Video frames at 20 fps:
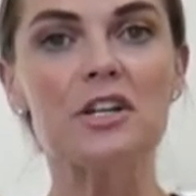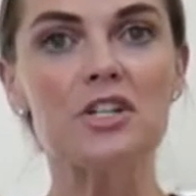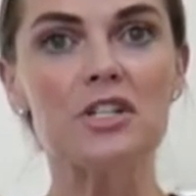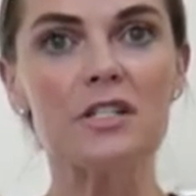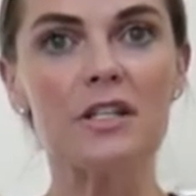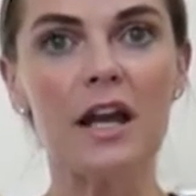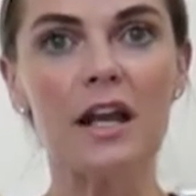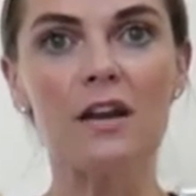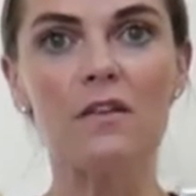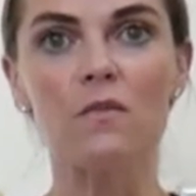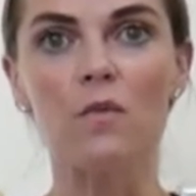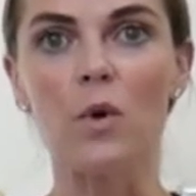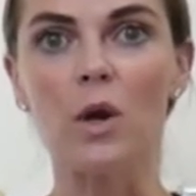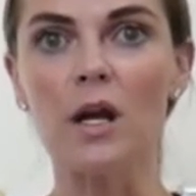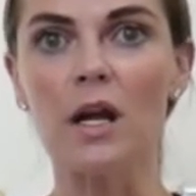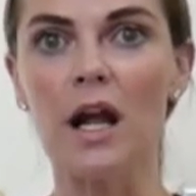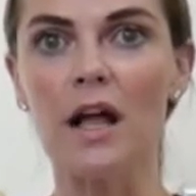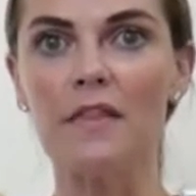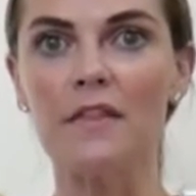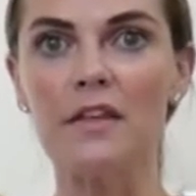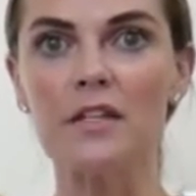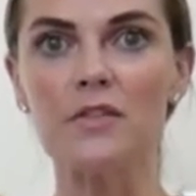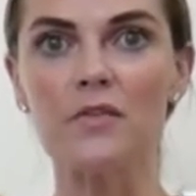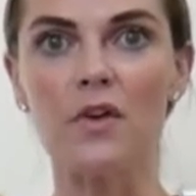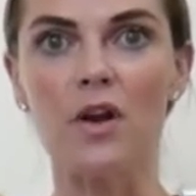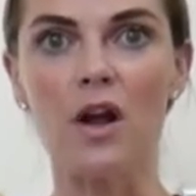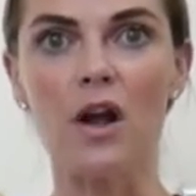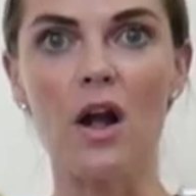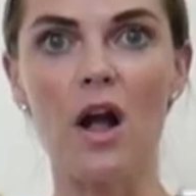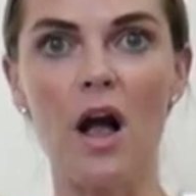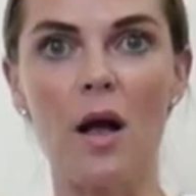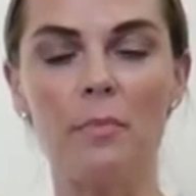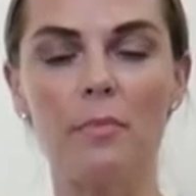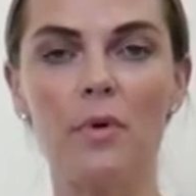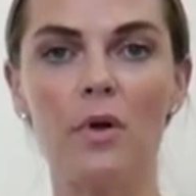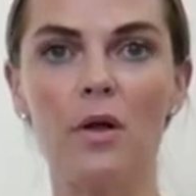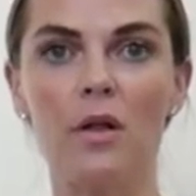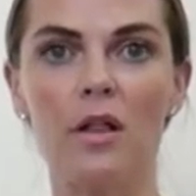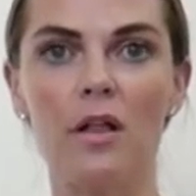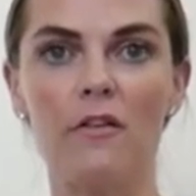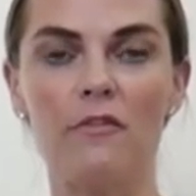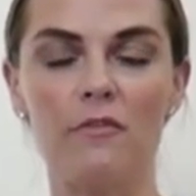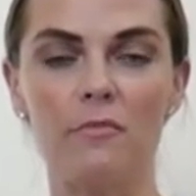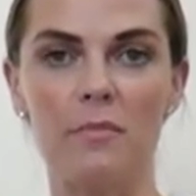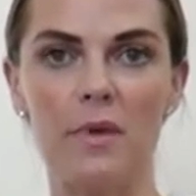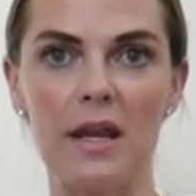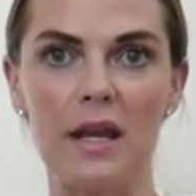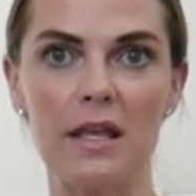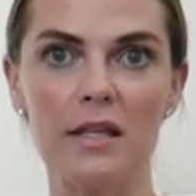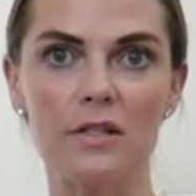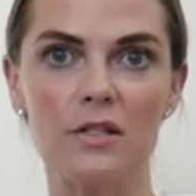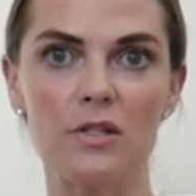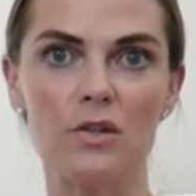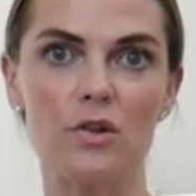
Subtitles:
just kind of work on this for a couple of minutes.